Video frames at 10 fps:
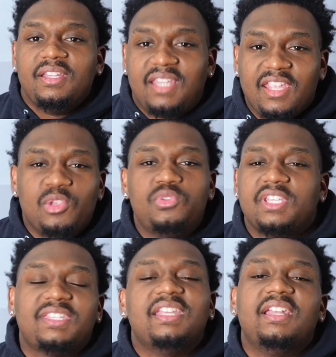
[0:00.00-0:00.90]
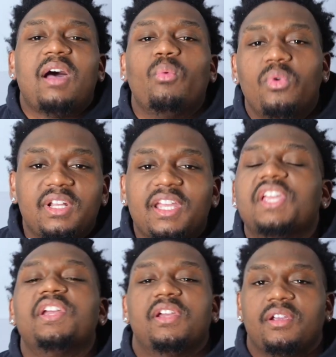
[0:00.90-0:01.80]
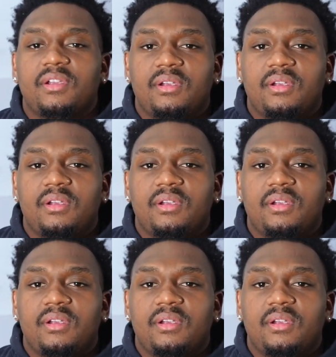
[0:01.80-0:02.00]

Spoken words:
that you just did not want to hear.